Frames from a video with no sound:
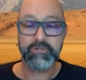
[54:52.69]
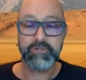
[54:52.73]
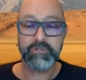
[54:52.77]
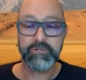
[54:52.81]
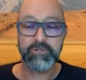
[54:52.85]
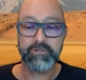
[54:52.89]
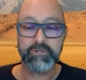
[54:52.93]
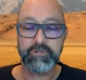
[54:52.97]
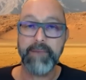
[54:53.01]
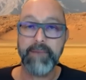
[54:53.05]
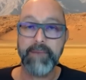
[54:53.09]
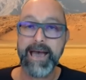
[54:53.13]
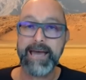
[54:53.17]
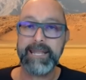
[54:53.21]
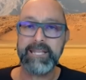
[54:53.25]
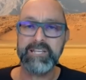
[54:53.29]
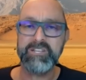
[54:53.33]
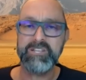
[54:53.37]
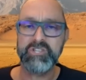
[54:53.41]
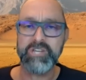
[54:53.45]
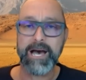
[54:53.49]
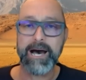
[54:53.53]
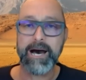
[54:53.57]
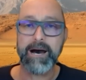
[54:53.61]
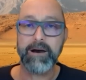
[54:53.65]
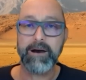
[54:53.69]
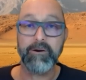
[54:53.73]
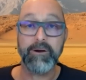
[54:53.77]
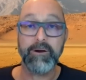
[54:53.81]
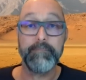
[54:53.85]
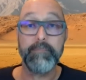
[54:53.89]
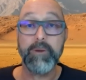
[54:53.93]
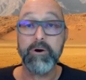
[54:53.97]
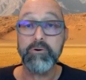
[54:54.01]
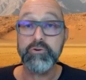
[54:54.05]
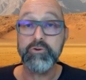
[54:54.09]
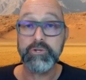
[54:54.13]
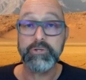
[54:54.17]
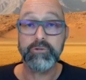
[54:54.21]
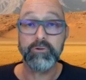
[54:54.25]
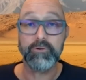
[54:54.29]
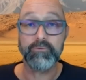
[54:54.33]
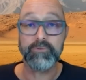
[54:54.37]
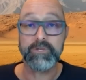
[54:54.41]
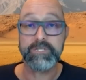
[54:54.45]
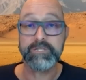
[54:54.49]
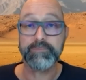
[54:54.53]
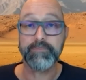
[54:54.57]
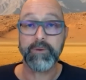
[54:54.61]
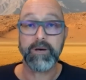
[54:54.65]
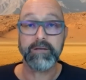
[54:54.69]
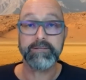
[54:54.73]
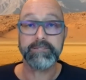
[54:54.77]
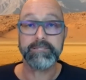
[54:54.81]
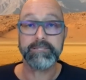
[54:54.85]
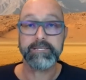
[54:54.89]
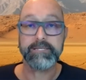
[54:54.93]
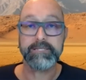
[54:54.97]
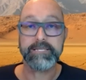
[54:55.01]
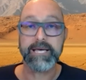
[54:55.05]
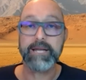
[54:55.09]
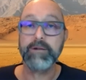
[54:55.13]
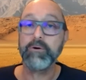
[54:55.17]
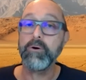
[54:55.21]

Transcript: manage our emotional responses